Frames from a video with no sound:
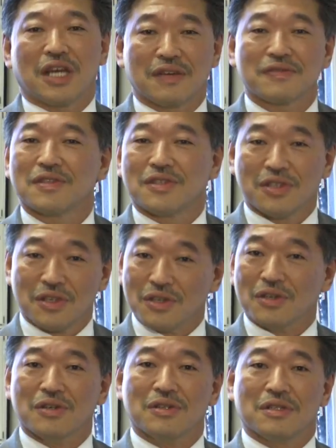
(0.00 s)
have to
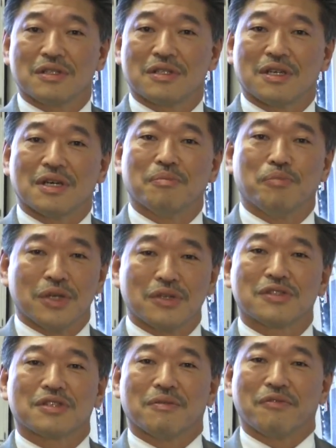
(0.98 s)
do to
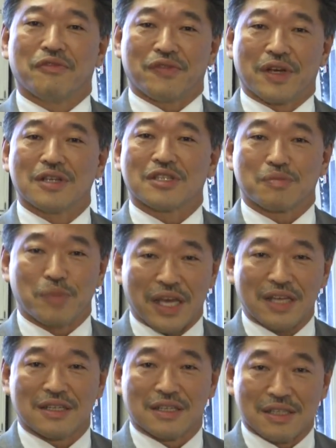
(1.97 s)
build some fairness
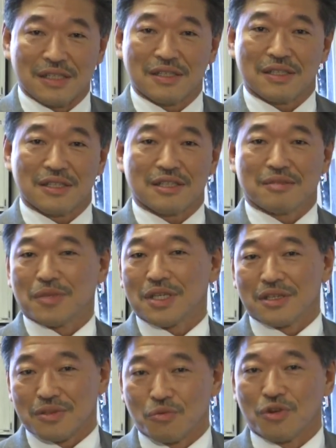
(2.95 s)
back into this system,
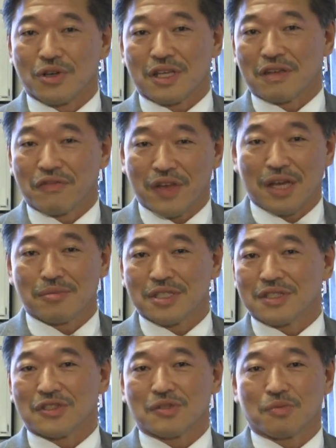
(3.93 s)
because working
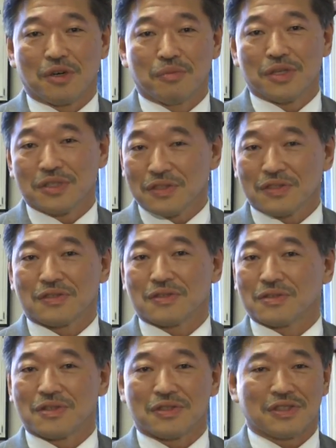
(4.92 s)
families and small businesses
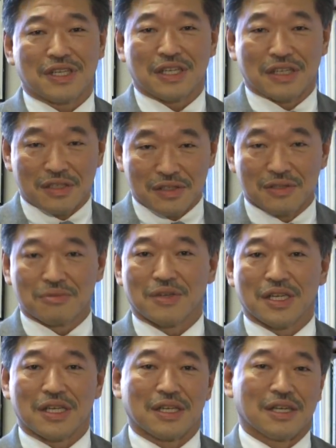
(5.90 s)
are just getting killed
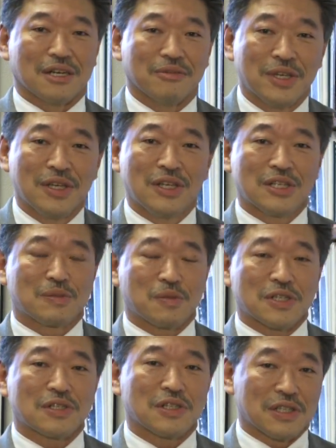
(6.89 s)
right now,
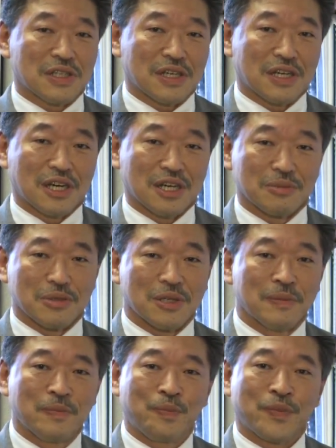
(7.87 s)
especially in the economy.